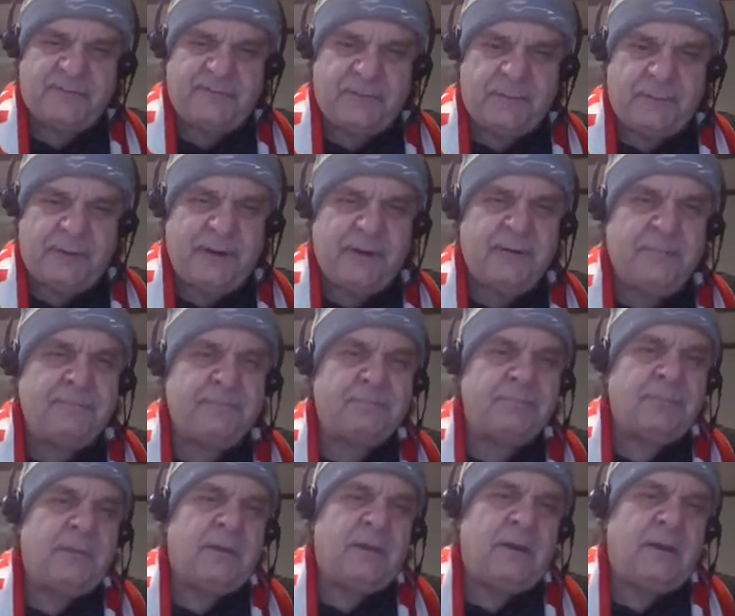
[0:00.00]
Vermeer
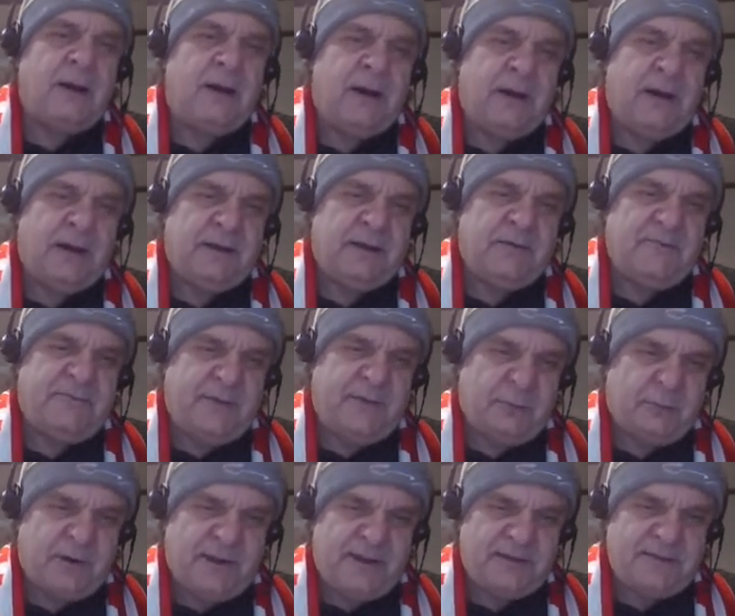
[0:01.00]
on
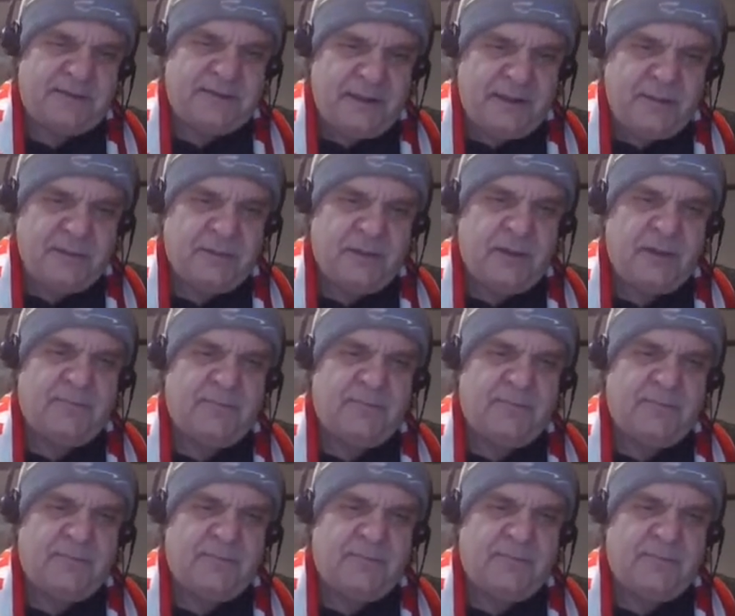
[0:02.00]
February 18th